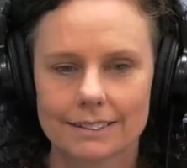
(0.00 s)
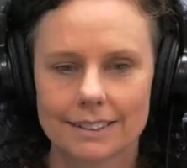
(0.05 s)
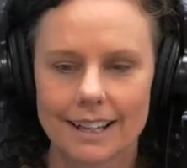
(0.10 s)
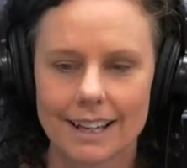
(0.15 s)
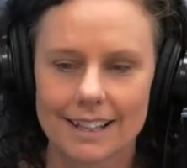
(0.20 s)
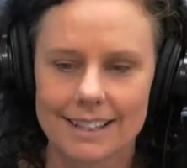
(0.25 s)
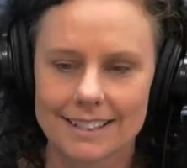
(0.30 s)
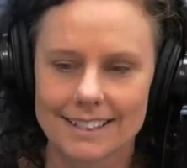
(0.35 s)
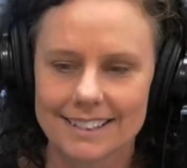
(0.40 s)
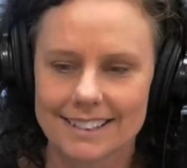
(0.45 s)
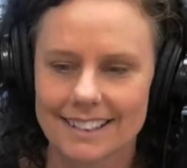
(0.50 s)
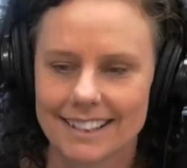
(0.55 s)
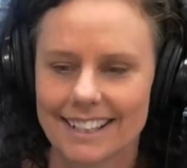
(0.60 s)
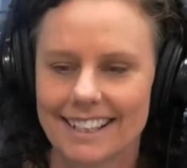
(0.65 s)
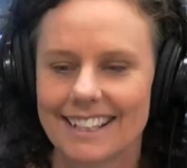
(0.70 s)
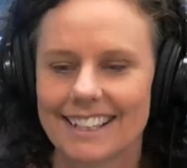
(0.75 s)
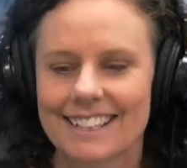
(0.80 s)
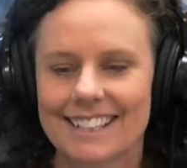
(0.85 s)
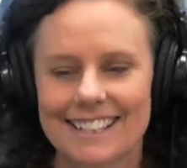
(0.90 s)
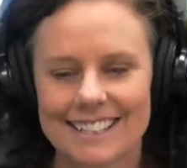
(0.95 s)
The yes. boutique.
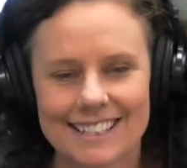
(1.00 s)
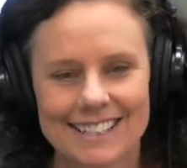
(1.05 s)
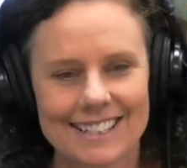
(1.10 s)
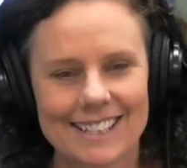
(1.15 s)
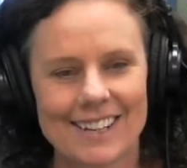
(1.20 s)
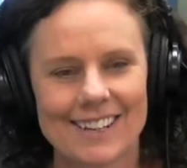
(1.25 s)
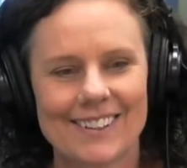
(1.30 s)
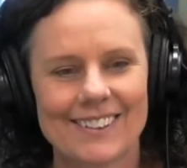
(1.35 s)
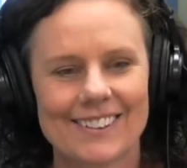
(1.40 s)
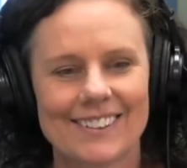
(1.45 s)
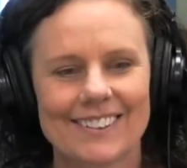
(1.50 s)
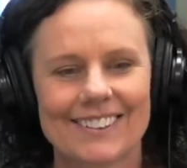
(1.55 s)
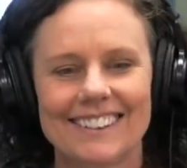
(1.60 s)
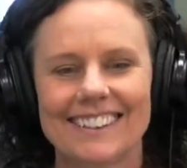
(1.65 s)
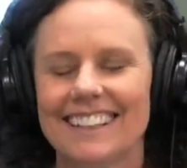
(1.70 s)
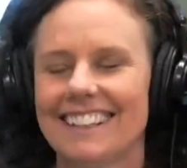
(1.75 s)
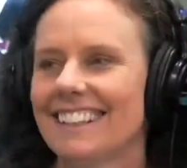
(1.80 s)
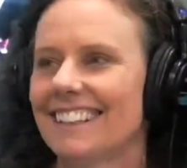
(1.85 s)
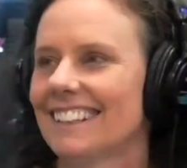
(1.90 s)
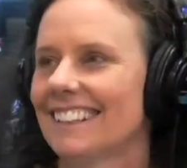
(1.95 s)
So if you're here
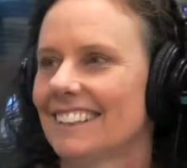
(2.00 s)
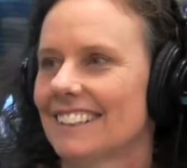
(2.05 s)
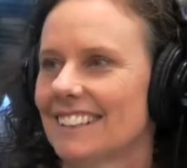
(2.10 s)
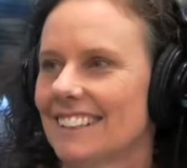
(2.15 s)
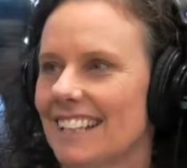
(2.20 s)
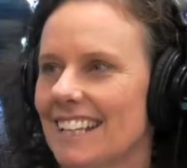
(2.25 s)
in Anchorage,